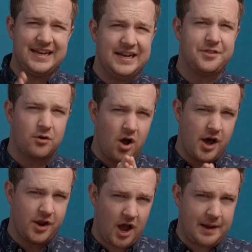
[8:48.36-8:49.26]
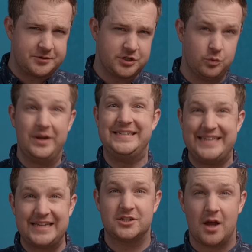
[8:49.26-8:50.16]
another odd option when
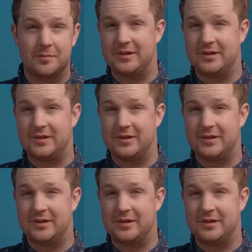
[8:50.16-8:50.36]
desktop